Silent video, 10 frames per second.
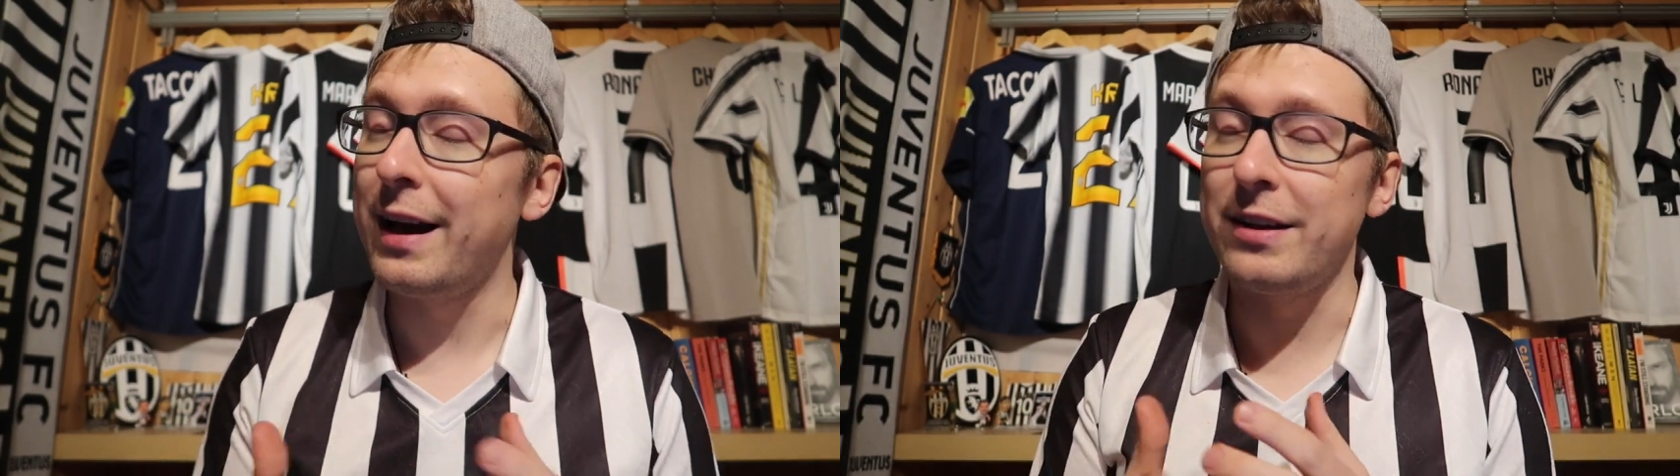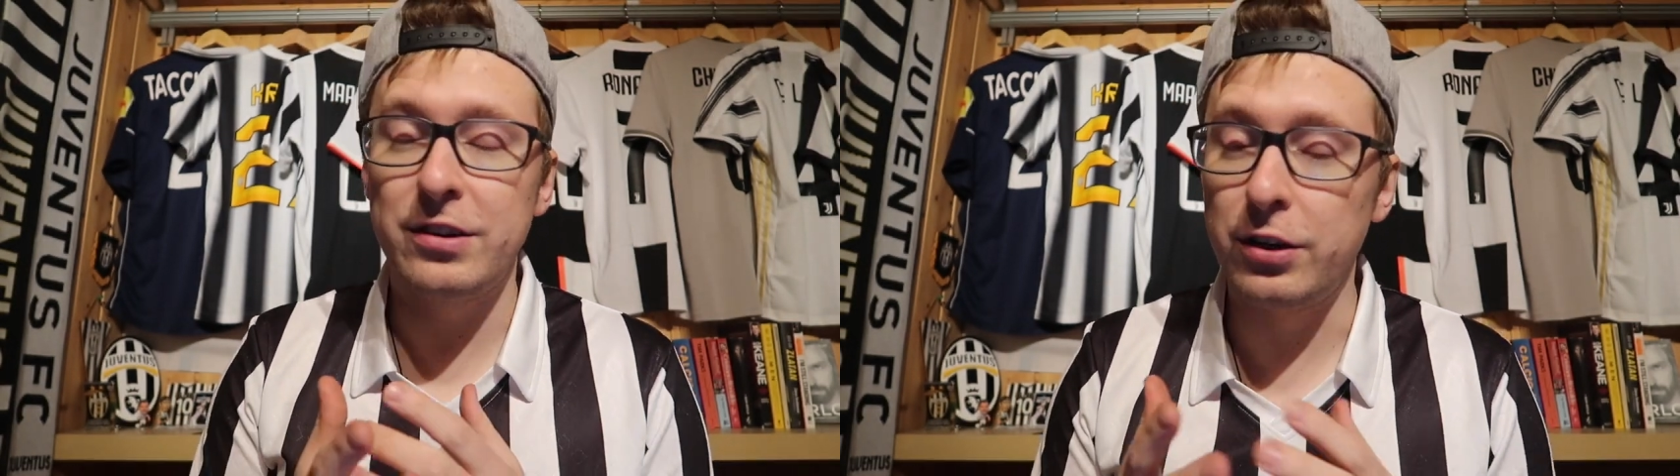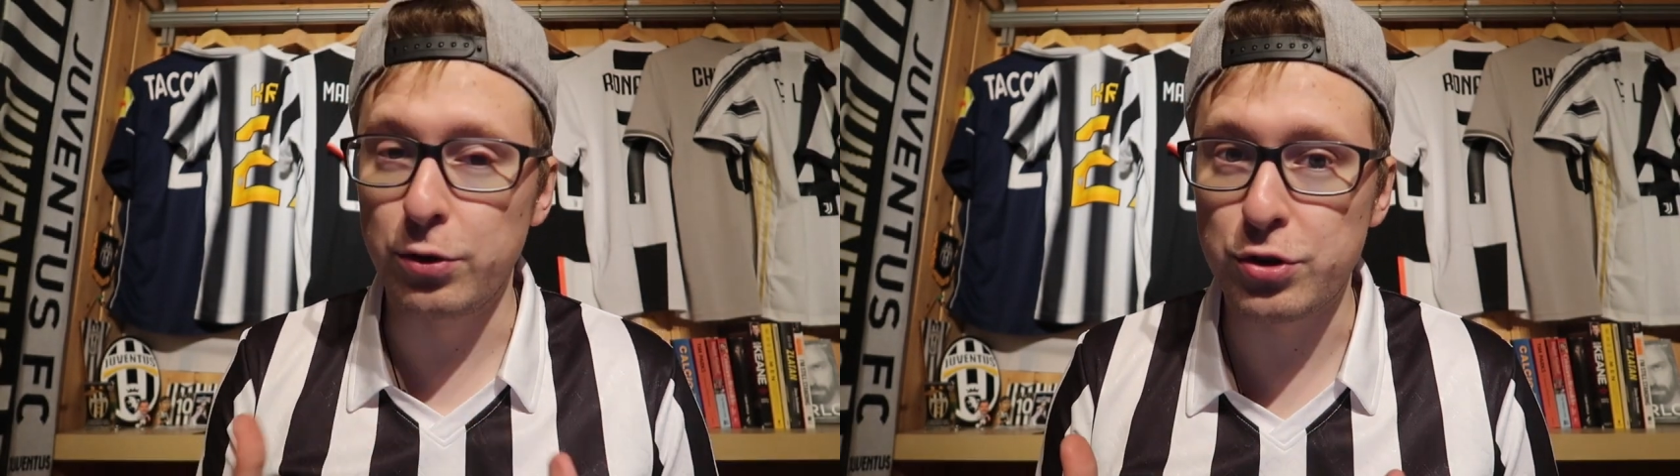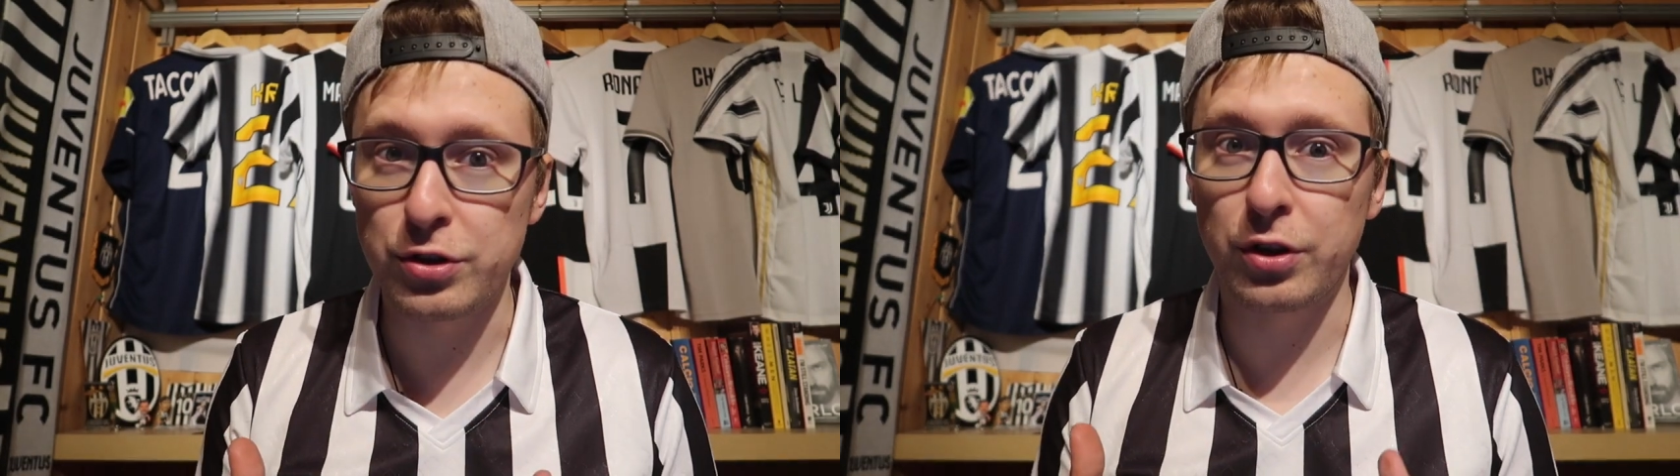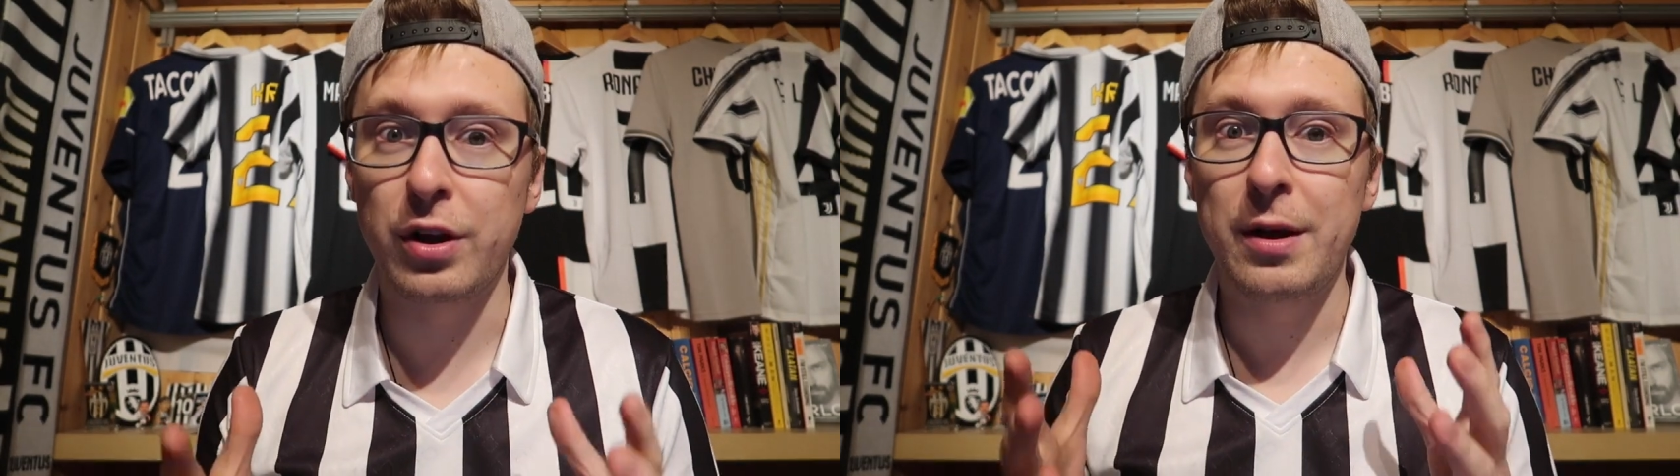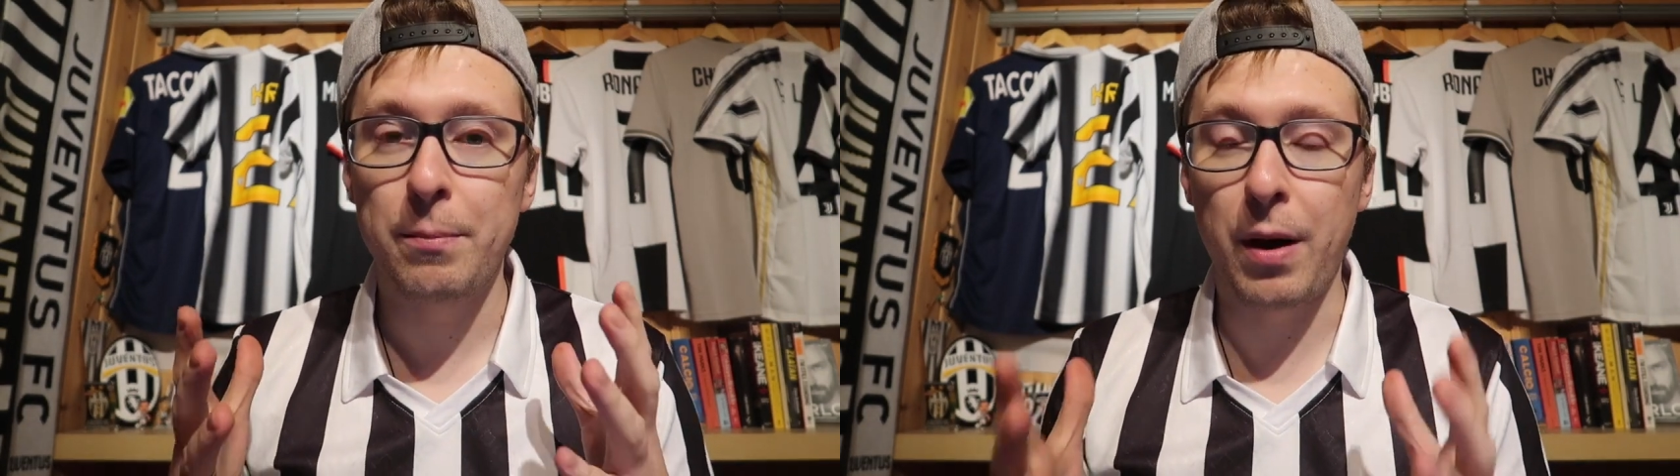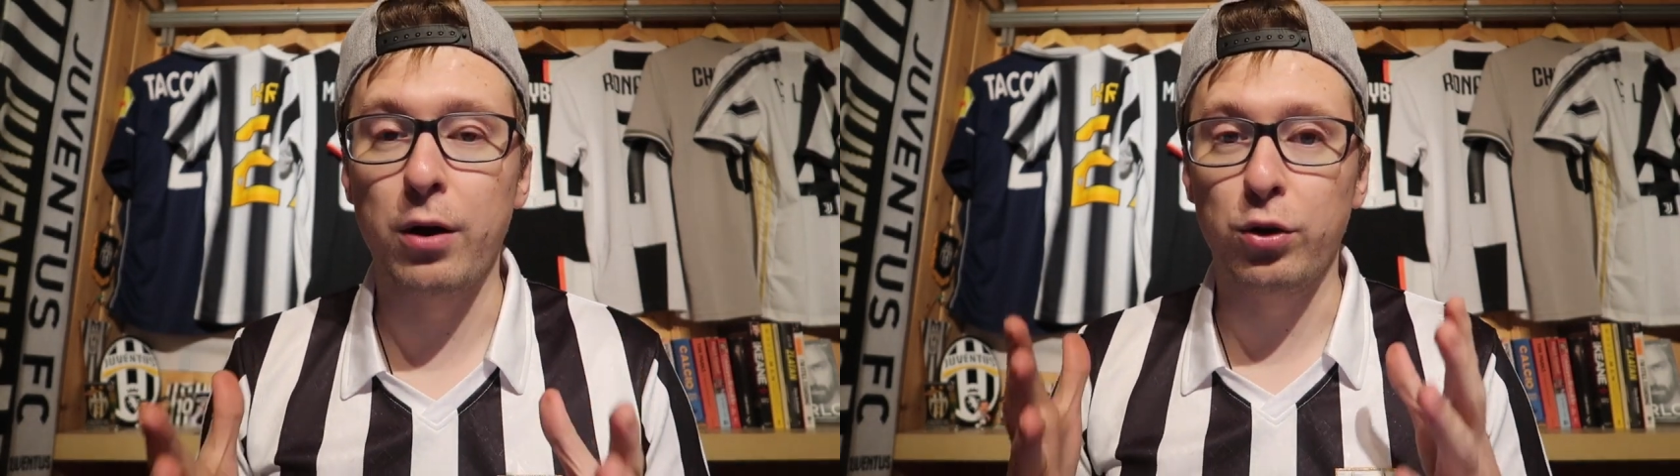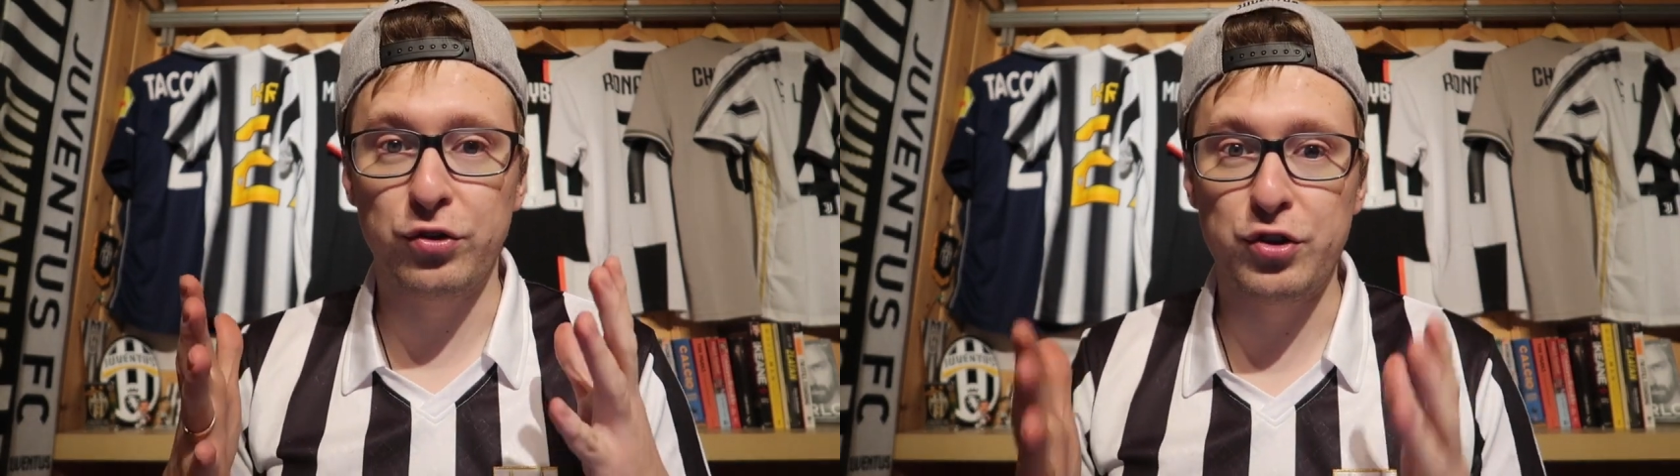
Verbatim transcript: a delusional Paulo